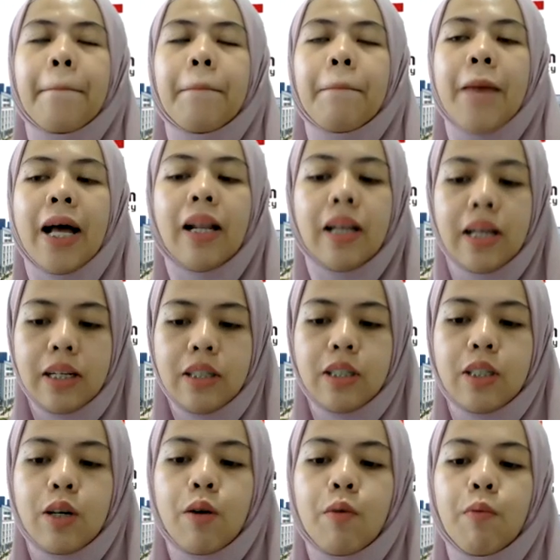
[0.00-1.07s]

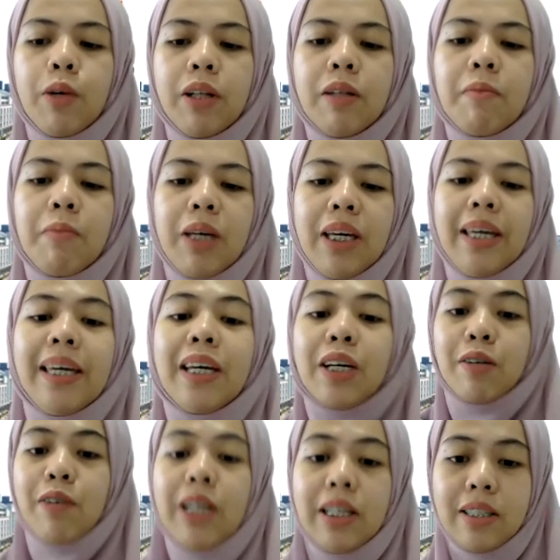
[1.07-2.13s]
balance will be
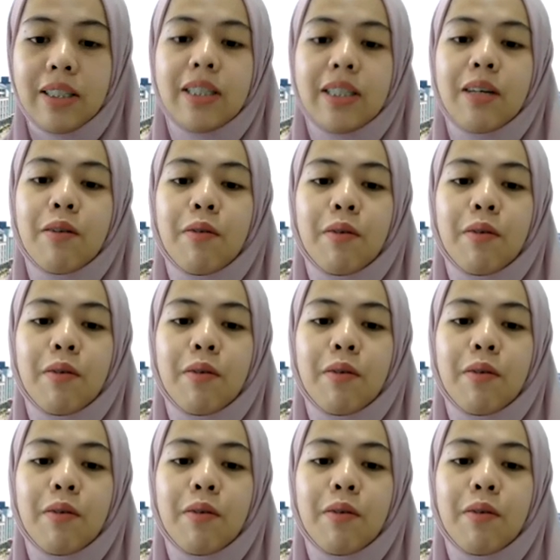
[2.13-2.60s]
increased.